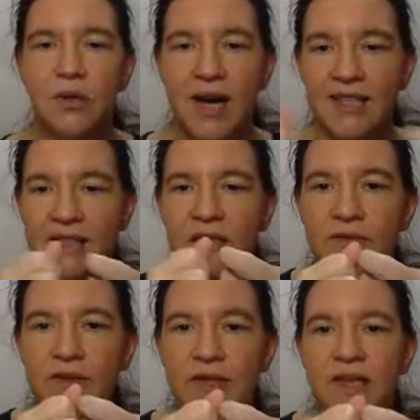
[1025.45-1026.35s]
your Hasse
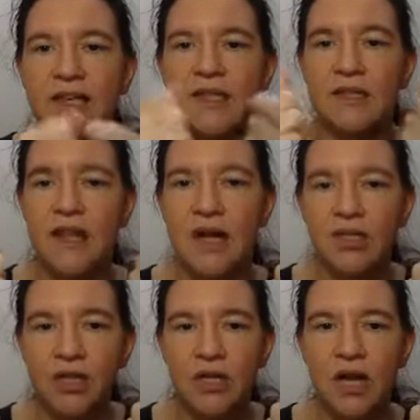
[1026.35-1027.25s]
interval then is
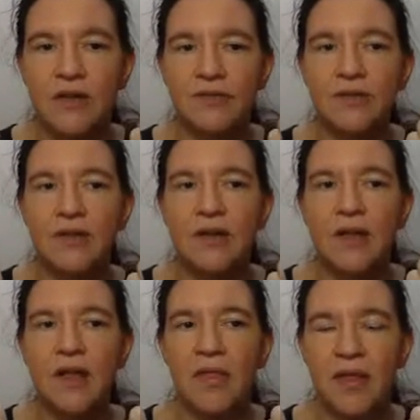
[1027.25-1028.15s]
large enough
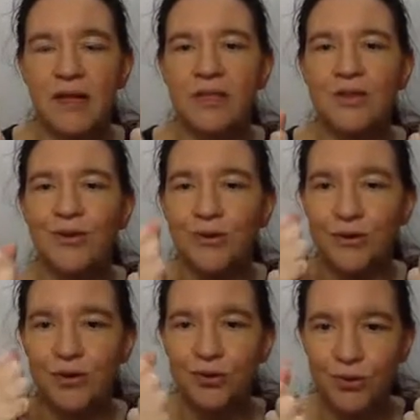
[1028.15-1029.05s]
that
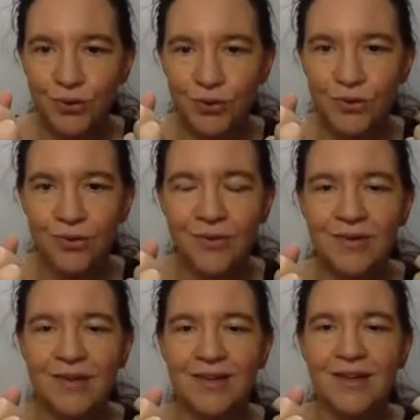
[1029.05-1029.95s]
also 2,
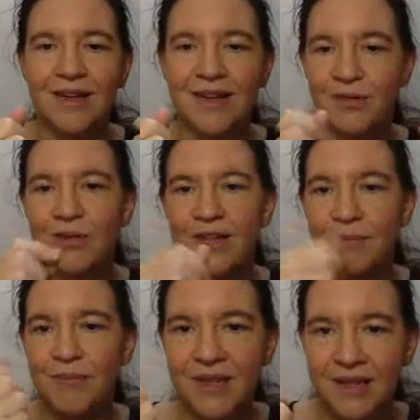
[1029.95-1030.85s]
uh, sorry,
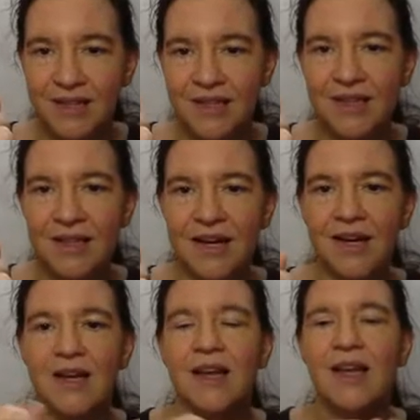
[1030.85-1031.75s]
that p is in
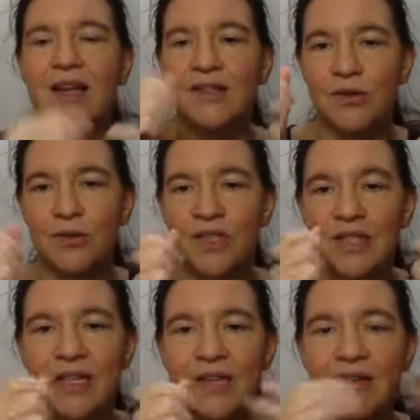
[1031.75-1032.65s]
there. So
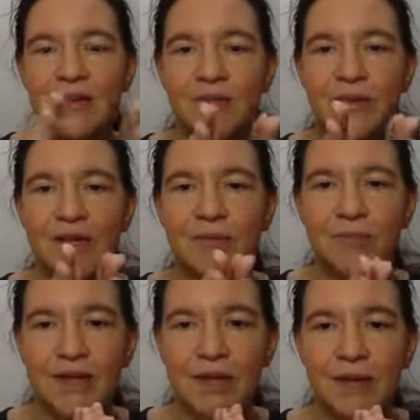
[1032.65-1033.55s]
t being
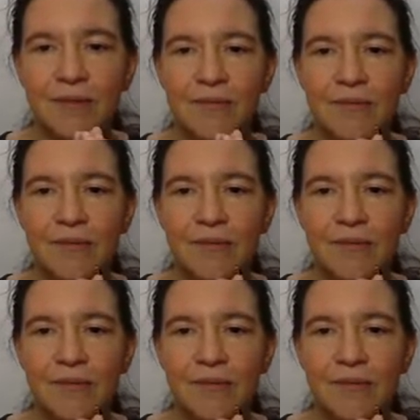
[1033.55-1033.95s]
p,